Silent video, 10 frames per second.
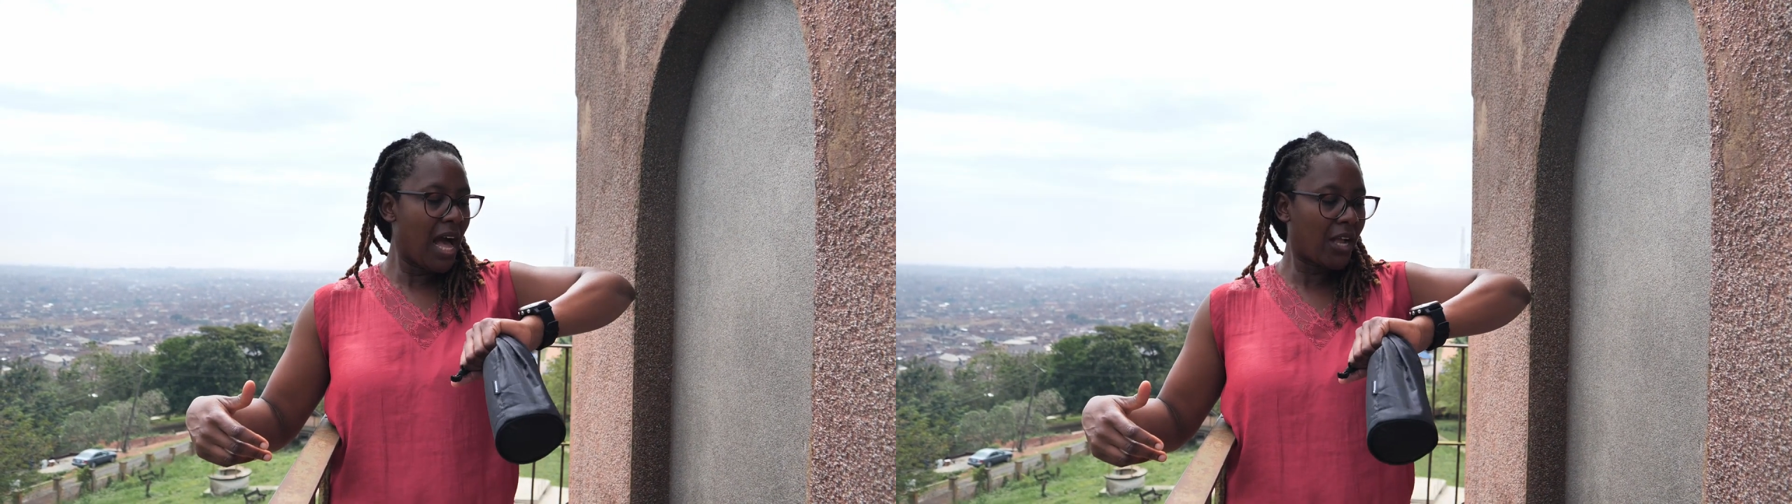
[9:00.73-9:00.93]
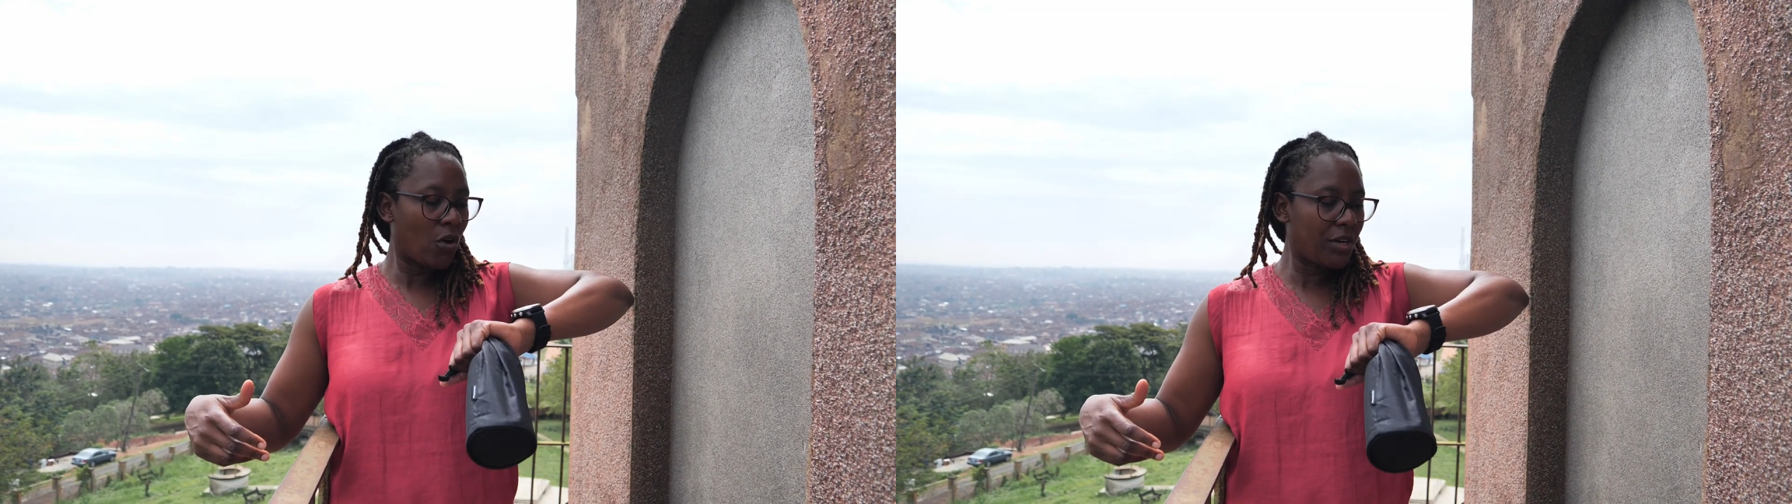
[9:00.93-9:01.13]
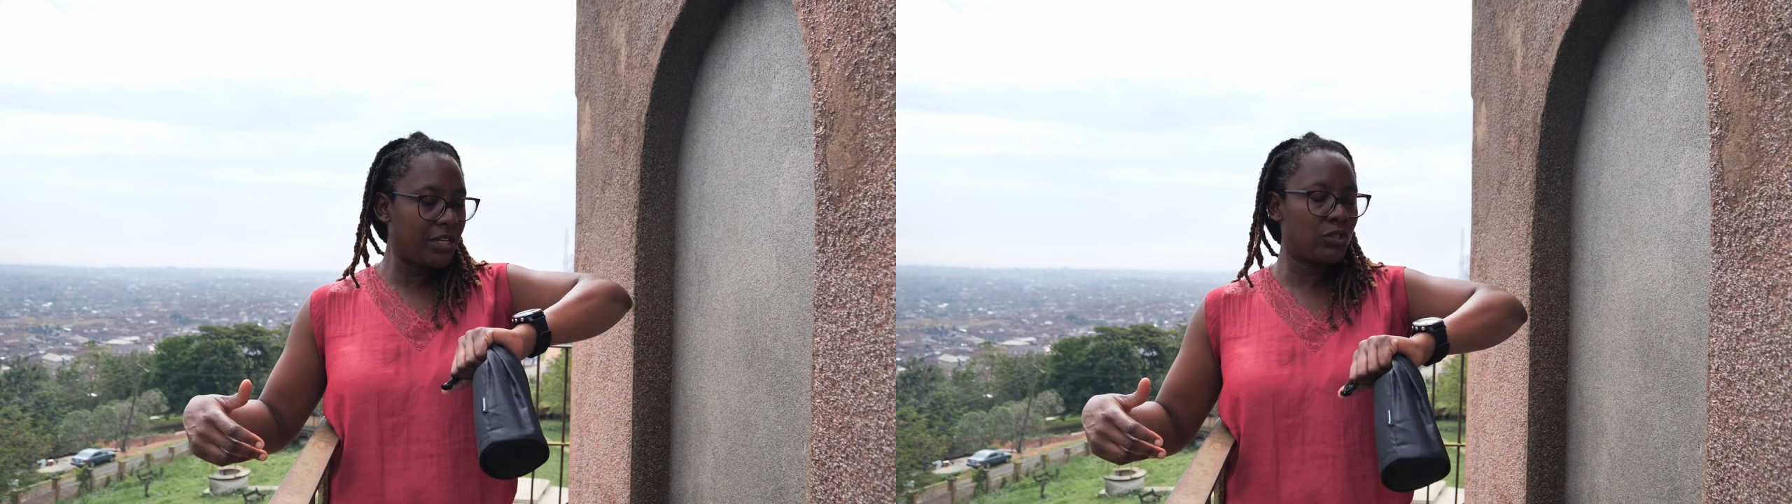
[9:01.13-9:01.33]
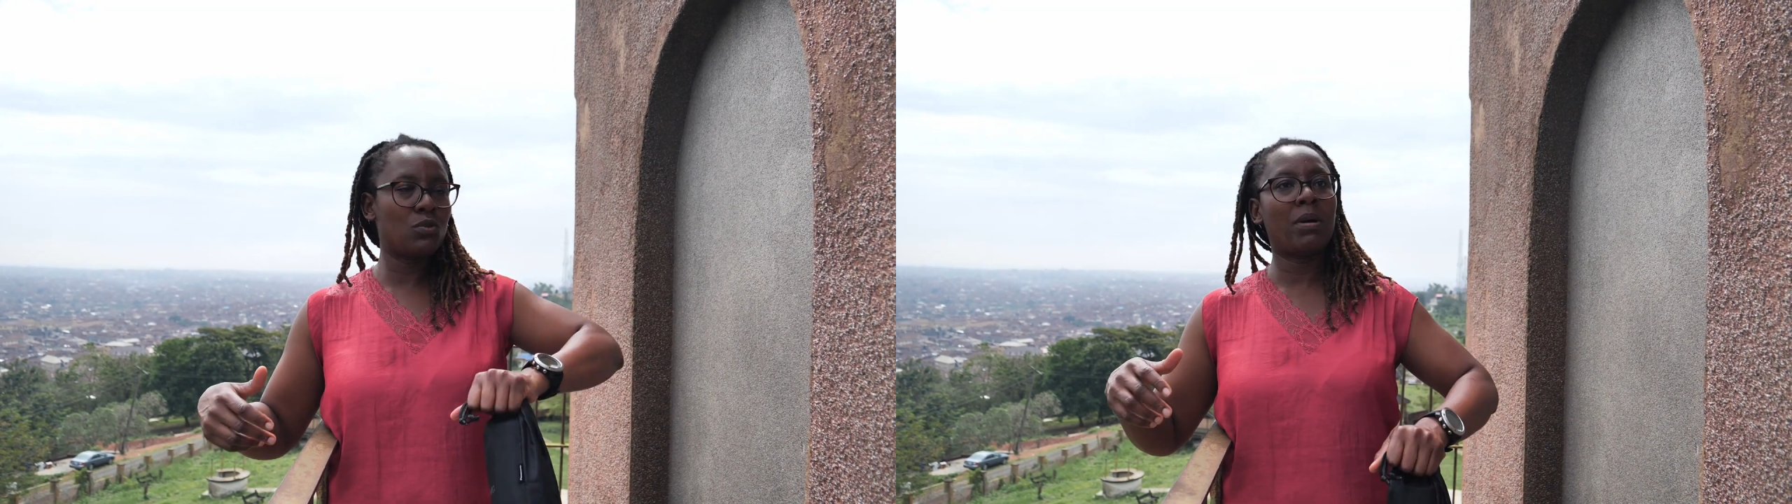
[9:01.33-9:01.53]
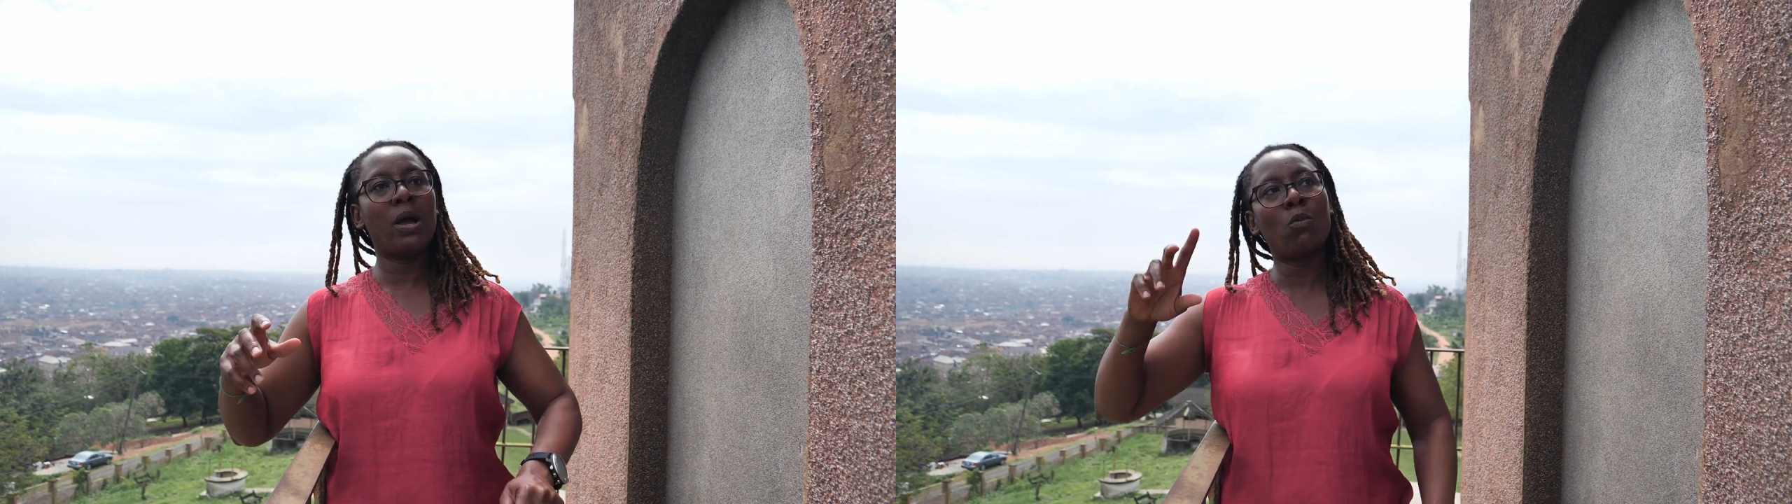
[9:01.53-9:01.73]
According
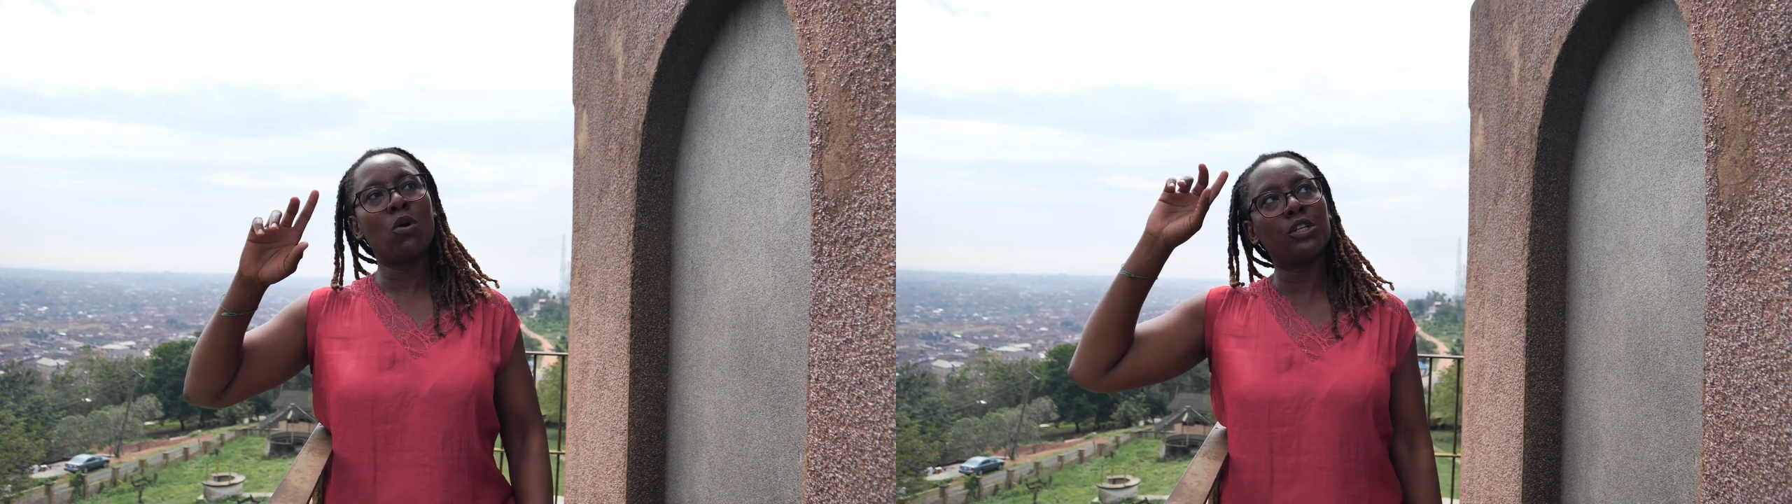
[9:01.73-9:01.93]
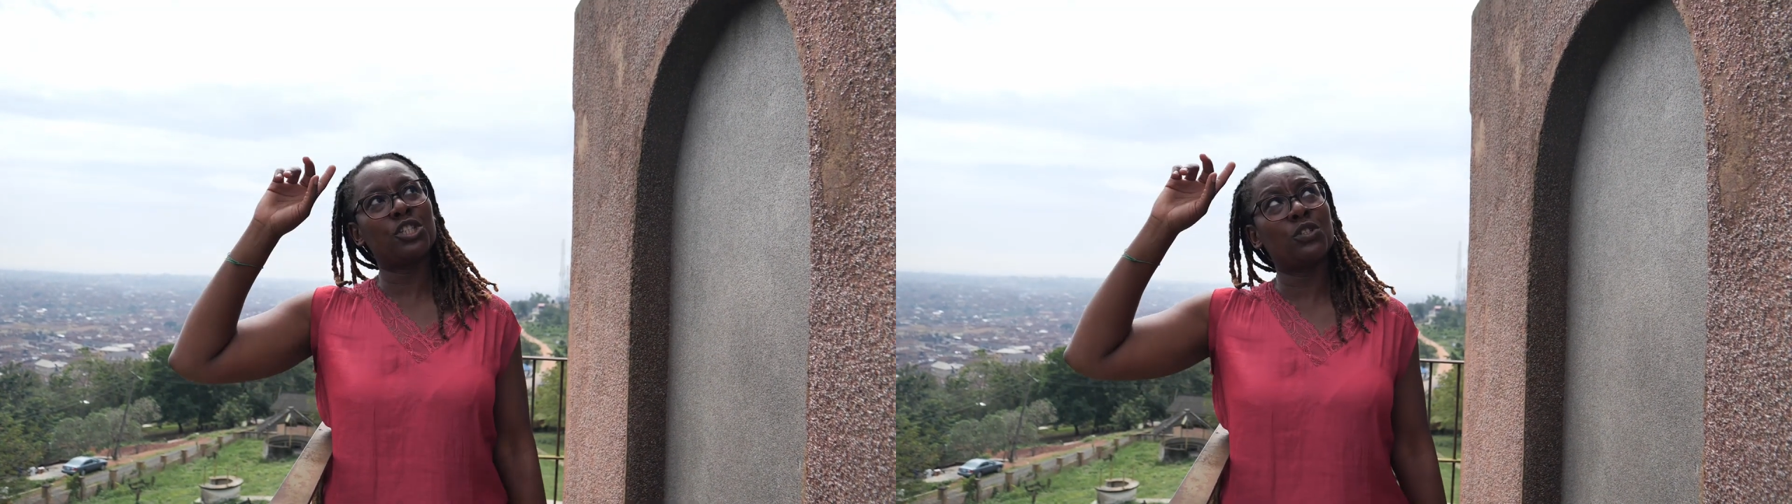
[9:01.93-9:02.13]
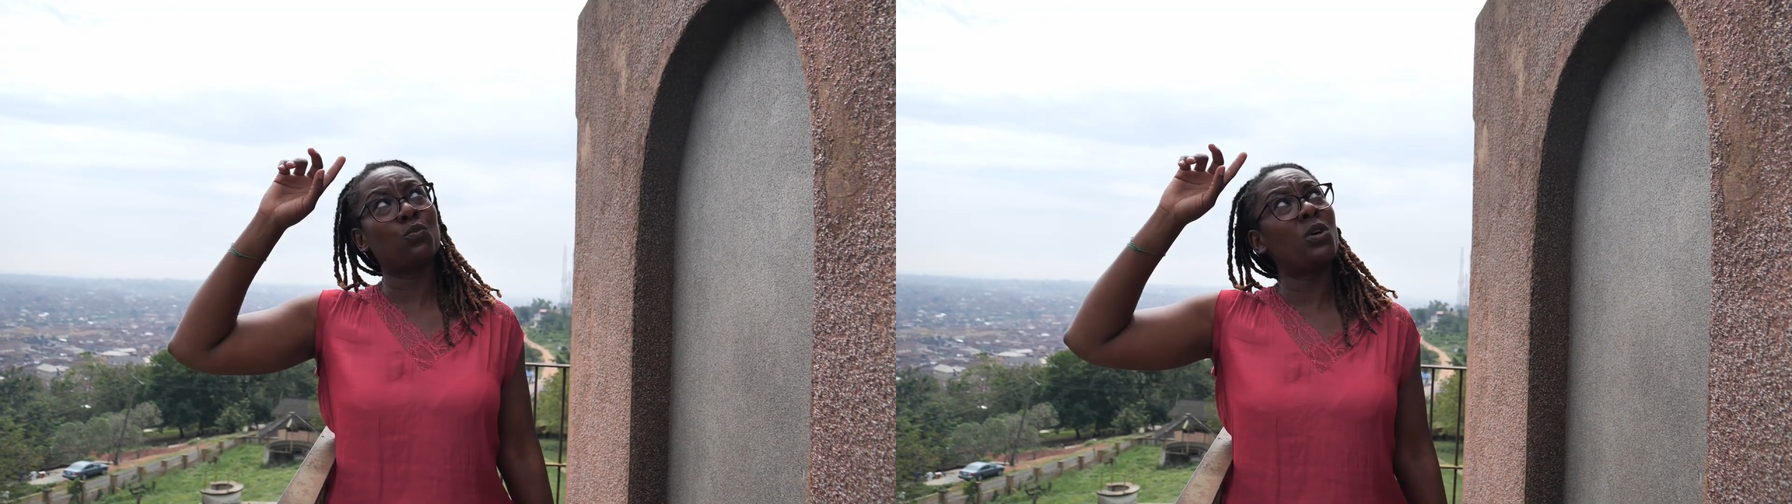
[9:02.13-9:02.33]
to my watch,